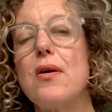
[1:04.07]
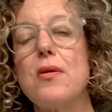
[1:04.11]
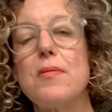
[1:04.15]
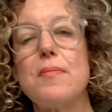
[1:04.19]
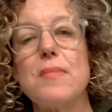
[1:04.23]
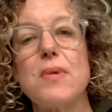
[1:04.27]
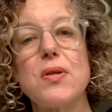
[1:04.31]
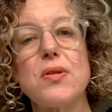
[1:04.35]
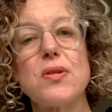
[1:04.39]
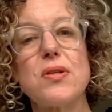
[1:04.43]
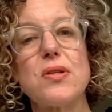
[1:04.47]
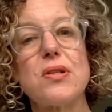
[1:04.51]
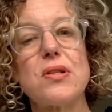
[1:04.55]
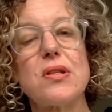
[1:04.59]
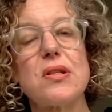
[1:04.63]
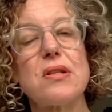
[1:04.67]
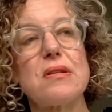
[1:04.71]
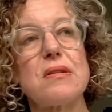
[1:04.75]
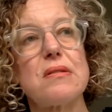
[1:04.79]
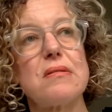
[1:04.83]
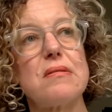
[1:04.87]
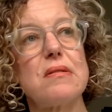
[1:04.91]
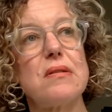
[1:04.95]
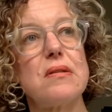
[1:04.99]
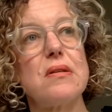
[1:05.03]
almost
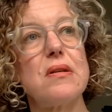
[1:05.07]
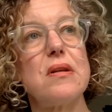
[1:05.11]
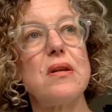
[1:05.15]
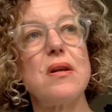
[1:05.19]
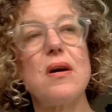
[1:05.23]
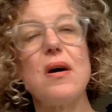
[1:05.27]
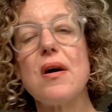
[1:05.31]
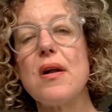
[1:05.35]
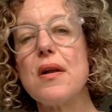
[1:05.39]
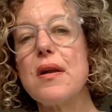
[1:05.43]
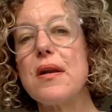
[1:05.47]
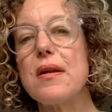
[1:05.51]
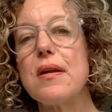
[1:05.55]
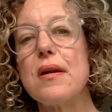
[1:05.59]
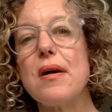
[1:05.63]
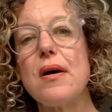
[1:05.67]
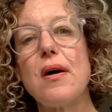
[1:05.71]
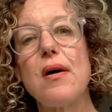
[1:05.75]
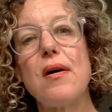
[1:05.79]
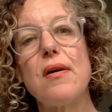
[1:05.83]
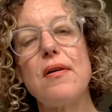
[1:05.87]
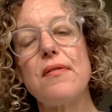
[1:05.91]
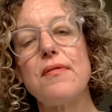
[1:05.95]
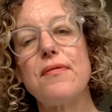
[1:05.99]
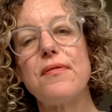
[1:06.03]
none
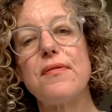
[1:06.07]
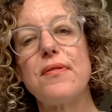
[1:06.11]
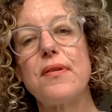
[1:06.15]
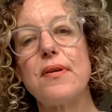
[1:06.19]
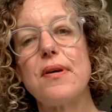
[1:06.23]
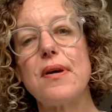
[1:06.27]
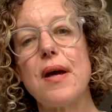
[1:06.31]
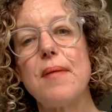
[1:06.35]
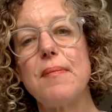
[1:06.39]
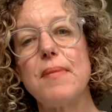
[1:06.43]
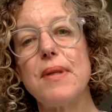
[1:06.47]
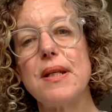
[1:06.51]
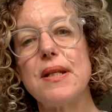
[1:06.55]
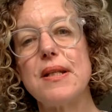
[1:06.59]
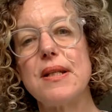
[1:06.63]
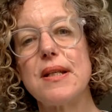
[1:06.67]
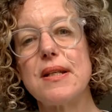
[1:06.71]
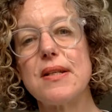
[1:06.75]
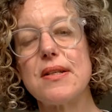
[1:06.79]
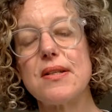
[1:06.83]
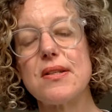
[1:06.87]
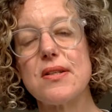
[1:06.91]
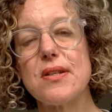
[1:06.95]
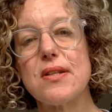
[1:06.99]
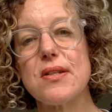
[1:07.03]
of Emily
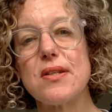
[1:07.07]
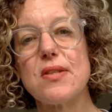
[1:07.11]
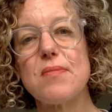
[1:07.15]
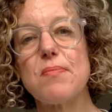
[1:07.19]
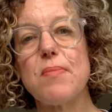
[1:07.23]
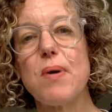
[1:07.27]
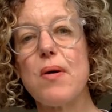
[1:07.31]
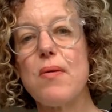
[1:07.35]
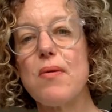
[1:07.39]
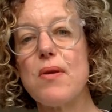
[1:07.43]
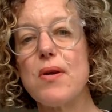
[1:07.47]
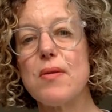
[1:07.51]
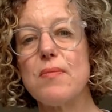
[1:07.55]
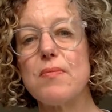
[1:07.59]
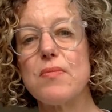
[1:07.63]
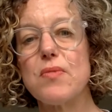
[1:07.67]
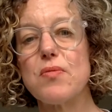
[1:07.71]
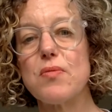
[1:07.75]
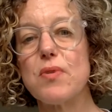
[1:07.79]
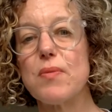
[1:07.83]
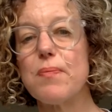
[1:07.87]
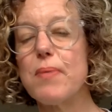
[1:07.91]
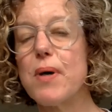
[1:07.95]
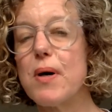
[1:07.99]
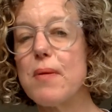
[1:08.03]
Dickinson's poems
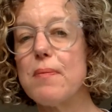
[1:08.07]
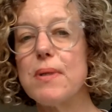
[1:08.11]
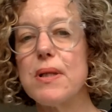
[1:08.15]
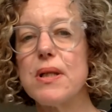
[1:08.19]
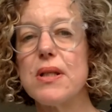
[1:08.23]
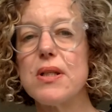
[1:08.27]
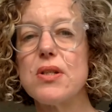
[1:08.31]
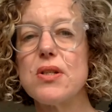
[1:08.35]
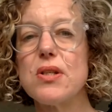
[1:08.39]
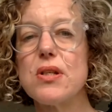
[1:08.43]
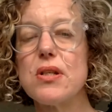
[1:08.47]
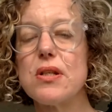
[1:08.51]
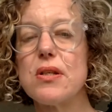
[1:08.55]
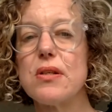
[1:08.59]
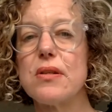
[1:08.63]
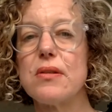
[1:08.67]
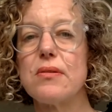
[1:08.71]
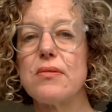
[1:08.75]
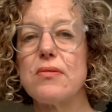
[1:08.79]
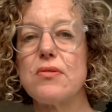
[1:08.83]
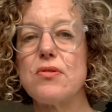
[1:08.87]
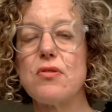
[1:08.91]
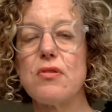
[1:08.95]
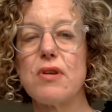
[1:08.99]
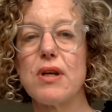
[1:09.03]
were published
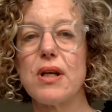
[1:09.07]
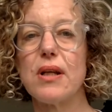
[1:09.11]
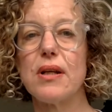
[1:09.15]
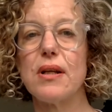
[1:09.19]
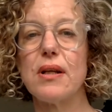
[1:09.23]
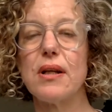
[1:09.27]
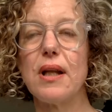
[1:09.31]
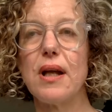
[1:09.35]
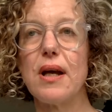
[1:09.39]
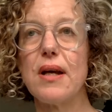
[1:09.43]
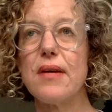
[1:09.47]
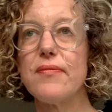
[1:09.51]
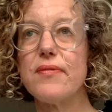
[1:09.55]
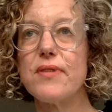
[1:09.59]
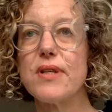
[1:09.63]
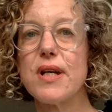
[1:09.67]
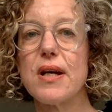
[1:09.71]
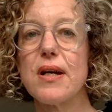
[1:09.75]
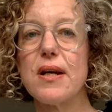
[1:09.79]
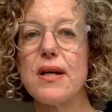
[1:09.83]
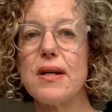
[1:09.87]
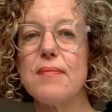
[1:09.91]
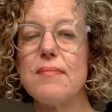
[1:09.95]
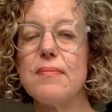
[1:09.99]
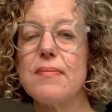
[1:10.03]
during her
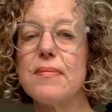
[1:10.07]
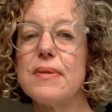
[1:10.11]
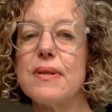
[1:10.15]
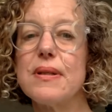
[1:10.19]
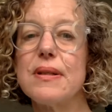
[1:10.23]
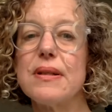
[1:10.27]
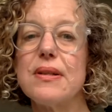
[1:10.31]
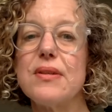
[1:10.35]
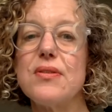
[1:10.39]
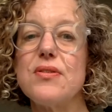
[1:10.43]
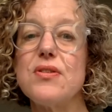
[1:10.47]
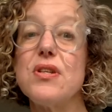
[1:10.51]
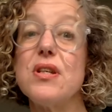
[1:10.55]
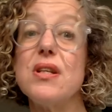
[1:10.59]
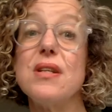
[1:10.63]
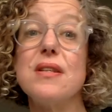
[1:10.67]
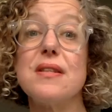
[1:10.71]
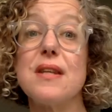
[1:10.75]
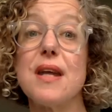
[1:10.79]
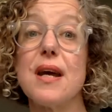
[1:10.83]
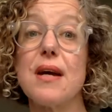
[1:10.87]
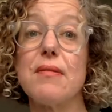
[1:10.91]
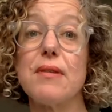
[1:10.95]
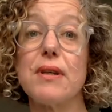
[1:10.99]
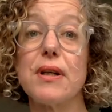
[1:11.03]
lifetime, she is
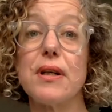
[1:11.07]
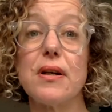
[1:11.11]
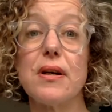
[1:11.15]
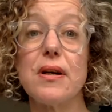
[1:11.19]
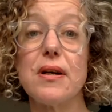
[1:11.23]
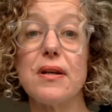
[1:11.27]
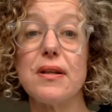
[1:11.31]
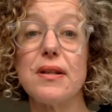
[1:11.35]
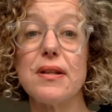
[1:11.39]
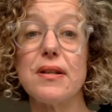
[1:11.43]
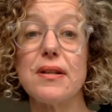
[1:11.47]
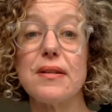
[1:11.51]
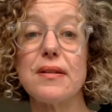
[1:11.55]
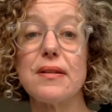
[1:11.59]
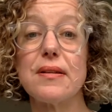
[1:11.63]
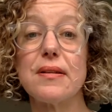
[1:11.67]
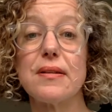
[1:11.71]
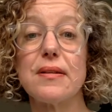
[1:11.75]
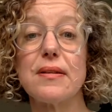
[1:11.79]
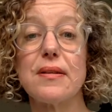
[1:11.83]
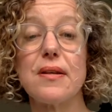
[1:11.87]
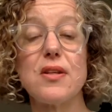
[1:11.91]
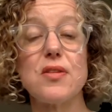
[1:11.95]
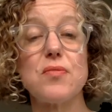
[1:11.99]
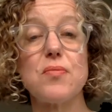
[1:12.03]
now regarded
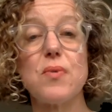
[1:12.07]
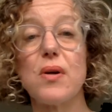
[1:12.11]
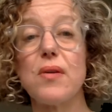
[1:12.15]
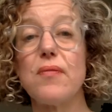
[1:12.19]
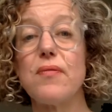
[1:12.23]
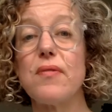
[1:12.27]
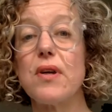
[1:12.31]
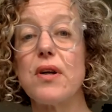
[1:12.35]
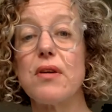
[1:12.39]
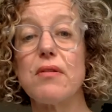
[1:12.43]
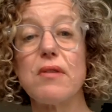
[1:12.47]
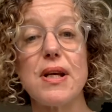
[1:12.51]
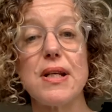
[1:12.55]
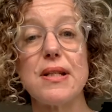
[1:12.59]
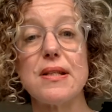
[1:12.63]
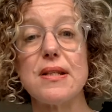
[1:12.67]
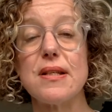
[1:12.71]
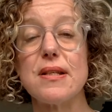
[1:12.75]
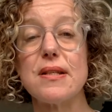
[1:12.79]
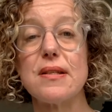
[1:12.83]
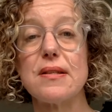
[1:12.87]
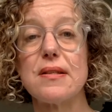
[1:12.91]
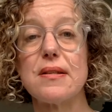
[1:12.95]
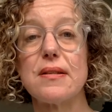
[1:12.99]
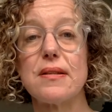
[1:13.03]
as one of the
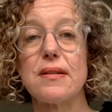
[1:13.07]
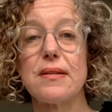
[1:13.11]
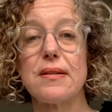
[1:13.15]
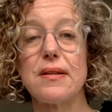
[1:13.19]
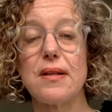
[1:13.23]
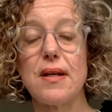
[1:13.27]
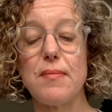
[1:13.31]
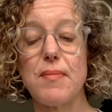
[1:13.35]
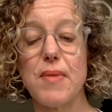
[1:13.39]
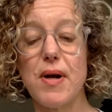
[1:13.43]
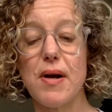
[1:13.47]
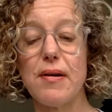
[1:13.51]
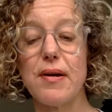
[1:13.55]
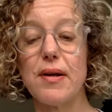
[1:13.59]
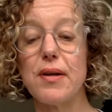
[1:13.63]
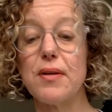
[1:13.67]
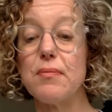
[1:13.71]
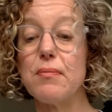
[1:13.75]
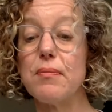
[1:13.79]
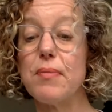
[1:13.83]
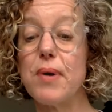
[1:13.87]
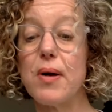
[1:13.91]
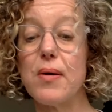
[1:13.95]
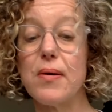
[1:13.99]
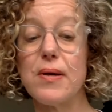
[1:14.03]
greatest American
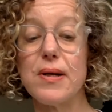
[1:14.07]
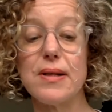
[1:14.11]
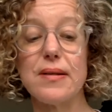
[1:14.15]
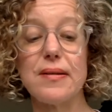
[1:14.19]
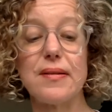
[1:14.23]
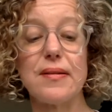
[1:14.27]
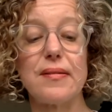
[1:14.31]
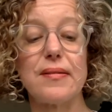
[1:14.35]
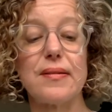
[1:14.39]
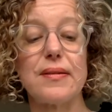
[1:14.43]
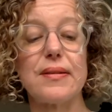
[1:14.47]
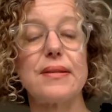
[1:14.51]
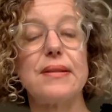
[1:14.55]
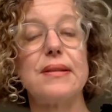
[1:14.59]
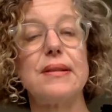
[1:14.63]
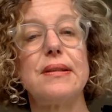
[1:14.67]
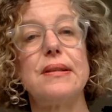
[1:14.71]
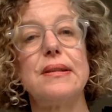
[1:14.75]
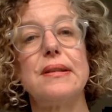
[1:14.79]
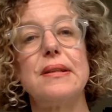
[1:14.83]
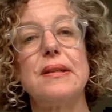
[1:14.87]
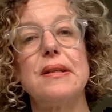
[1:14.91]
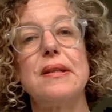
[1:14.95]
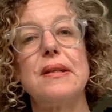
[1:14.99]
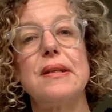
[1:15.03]
poets.
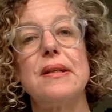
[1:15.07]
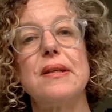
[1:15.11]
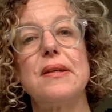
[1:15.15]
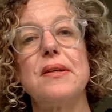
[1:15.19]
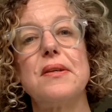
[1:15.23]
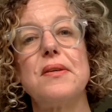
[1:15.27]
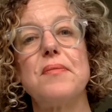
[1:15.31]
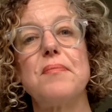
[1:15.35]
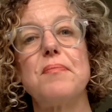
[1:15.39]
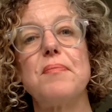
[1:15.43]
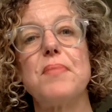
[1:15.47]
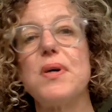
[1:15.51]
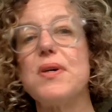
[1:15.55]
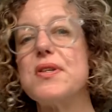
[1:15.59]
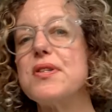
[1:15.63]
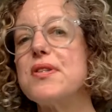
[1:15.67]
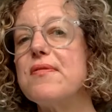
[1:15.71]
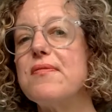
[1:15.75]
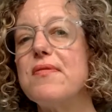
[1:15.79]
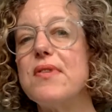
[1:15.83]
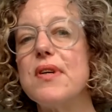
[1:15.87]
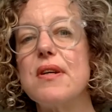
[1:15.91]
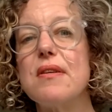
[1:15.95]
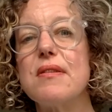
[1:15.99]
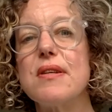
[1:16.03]

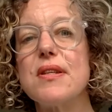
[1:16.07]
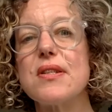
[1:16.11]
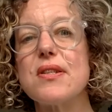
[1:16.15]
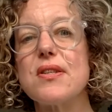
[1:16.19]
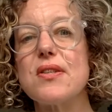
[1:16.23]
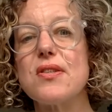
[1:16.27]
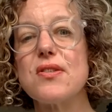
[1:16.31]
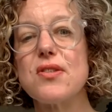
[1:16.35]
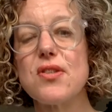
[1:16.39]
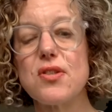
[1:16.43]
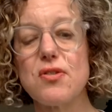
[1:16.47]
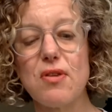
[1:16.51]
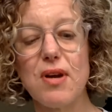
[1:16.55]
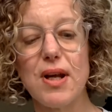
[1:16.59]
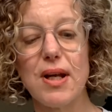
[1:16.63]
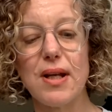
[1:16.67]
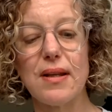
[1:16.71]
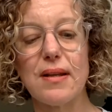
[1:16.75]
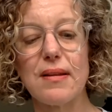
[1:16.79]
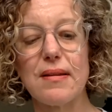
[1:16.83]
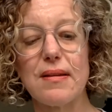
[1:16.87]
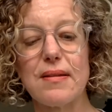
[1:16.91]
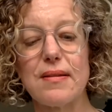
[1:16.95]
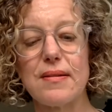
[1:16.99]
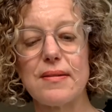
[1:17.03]
Perseverance and
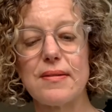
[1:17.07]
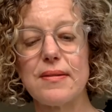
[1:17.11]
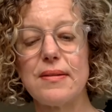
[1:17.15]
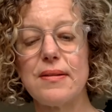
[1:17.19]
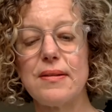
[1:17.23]
strength